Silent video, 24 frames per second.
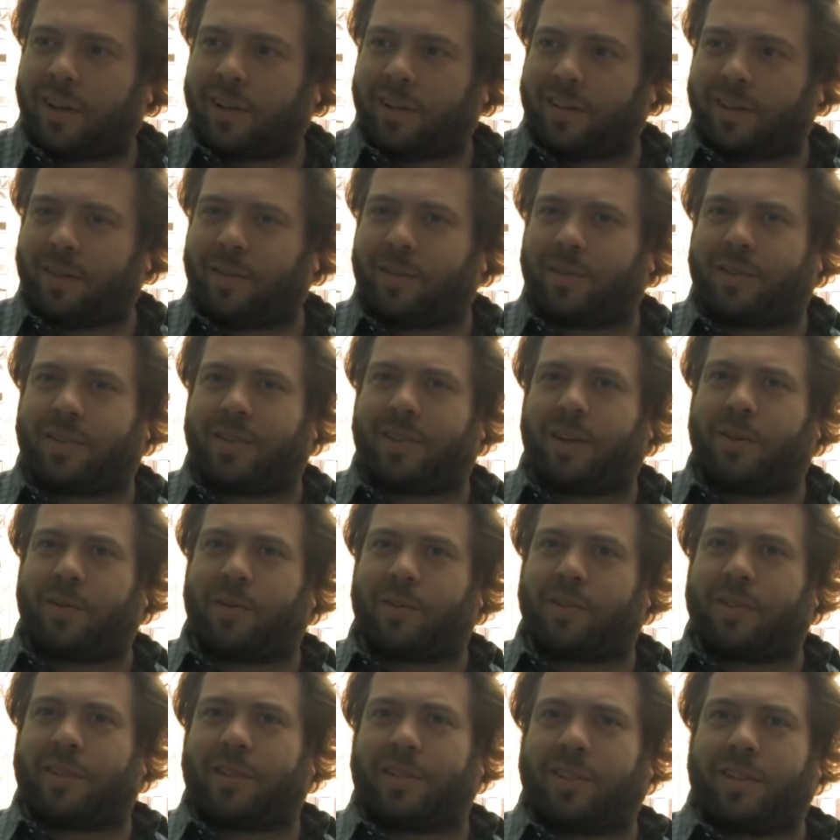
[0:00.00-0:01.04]
that
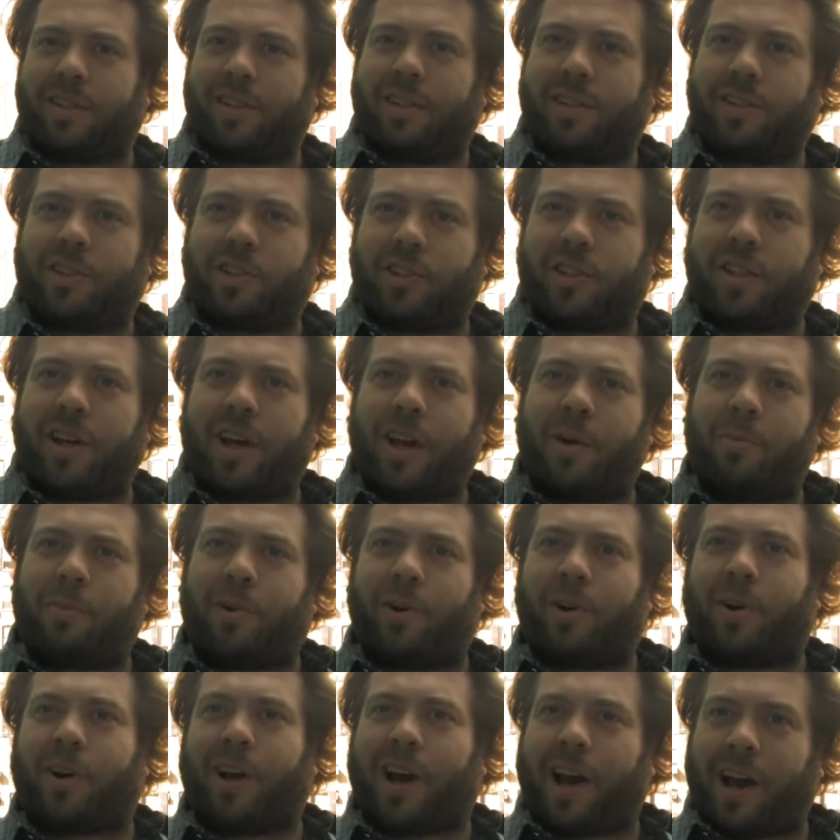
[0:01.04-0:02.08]
was a delicious
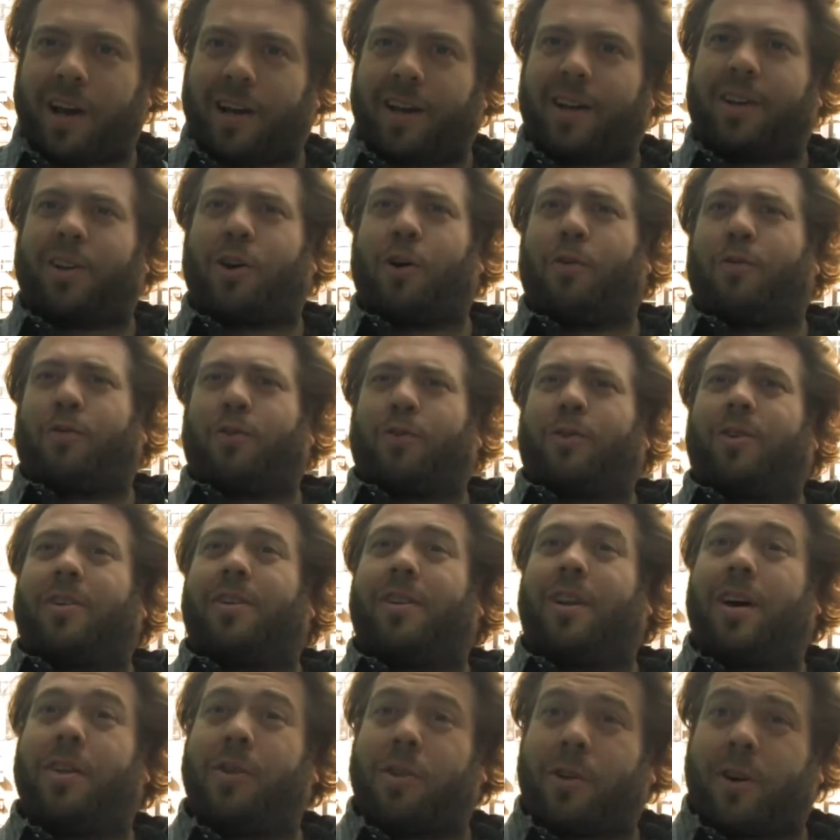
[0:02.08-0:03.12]
hamburger. I could go for
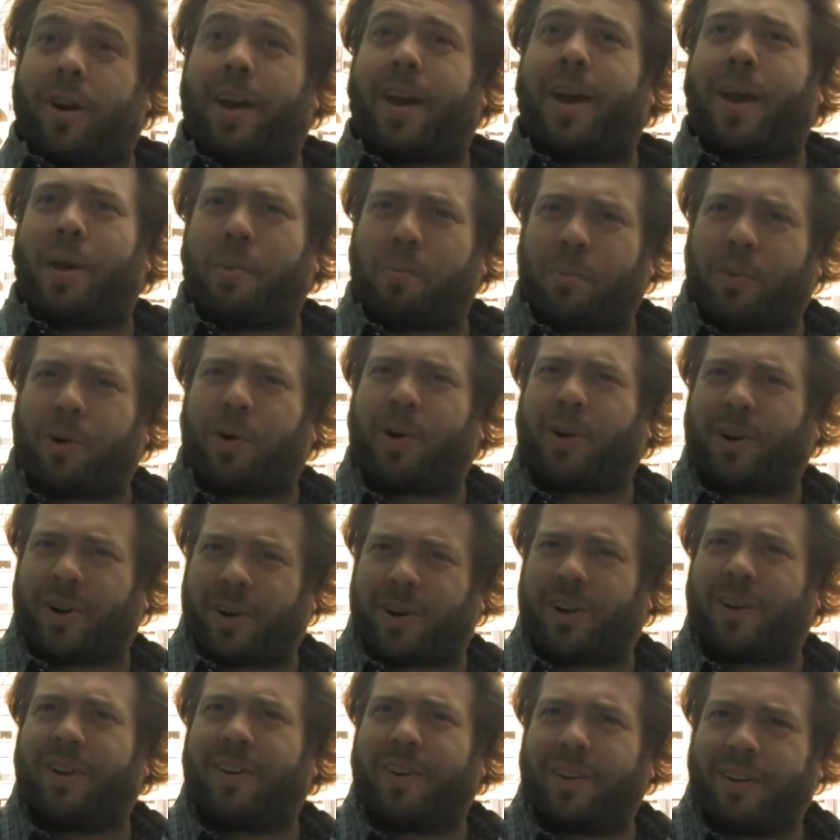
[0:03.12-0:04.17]
another hamburger.